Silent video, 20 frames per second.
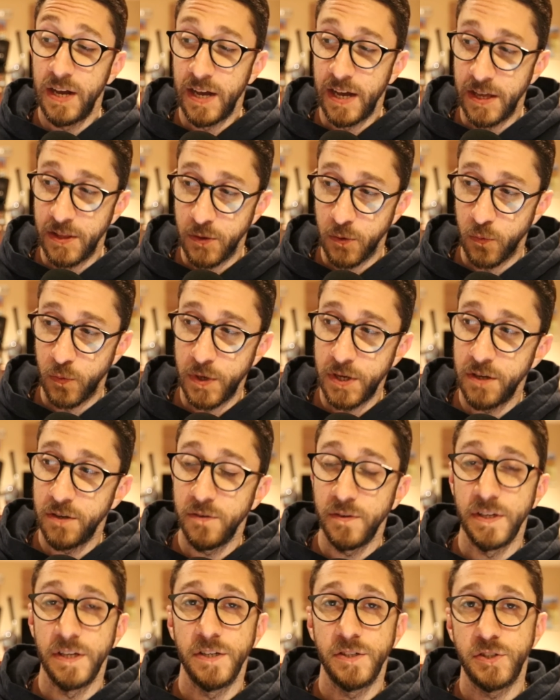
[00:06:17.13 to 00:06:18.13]
and the
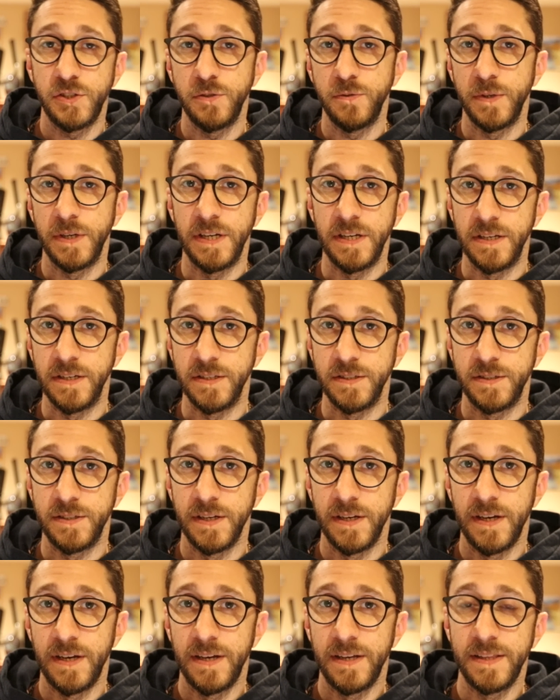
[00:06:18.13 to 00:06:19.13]
real issue is
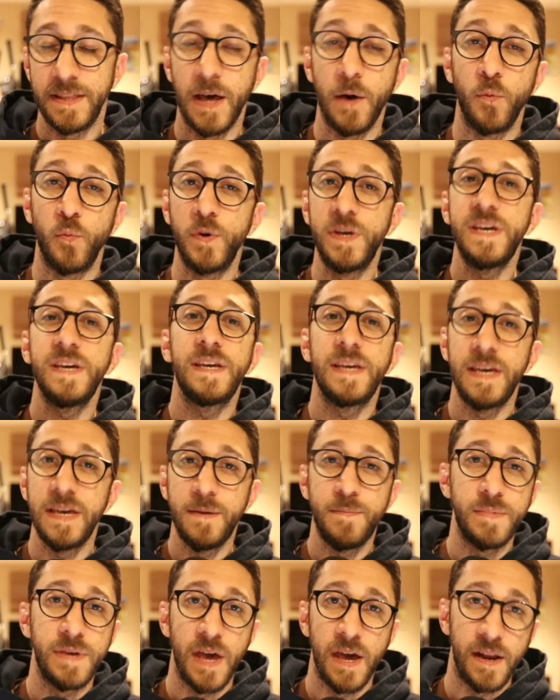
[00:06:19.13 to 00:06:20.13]
that we
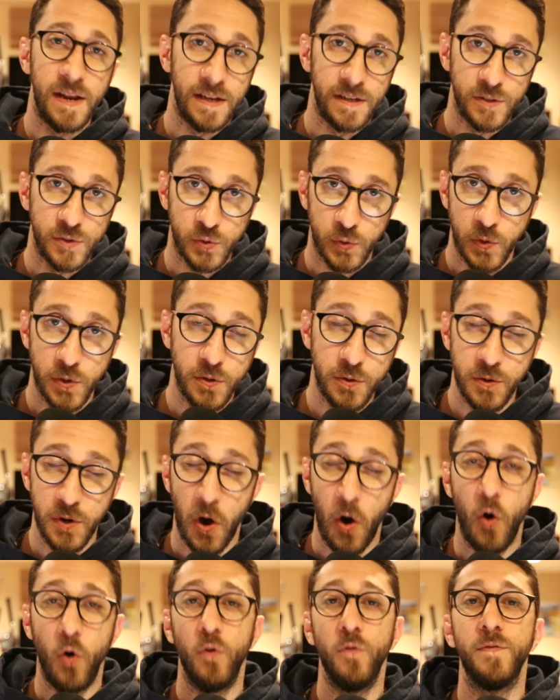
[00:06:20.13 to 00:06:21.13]
keep getting screwed
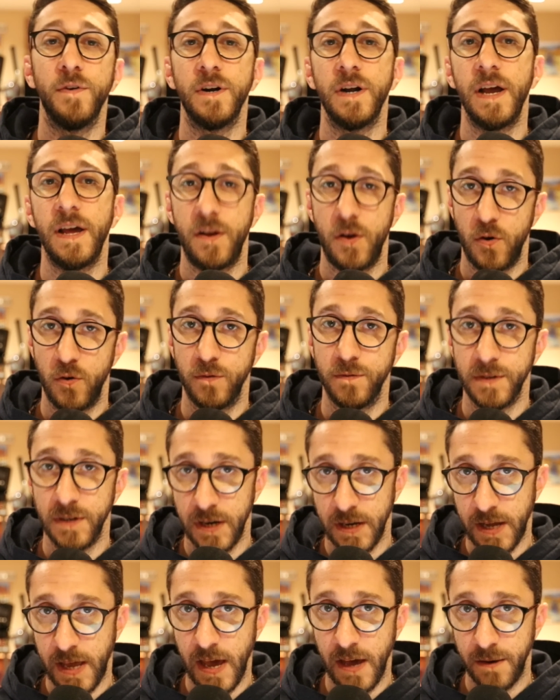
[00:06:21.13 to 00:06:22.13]
over and over
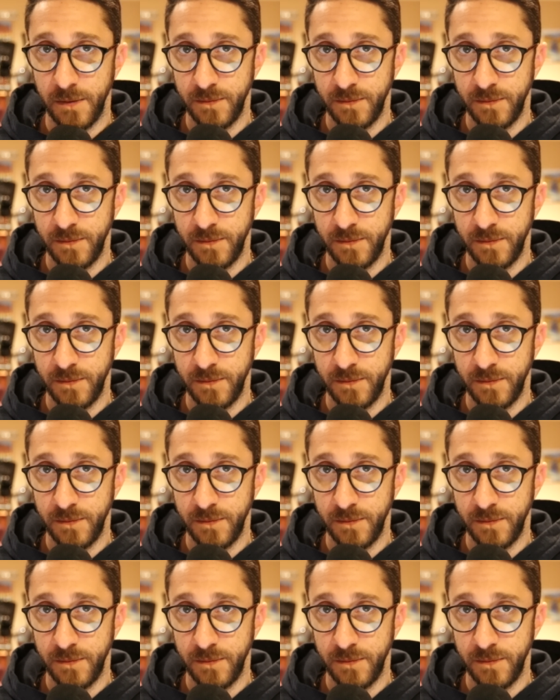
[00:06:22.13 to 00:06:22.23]
again.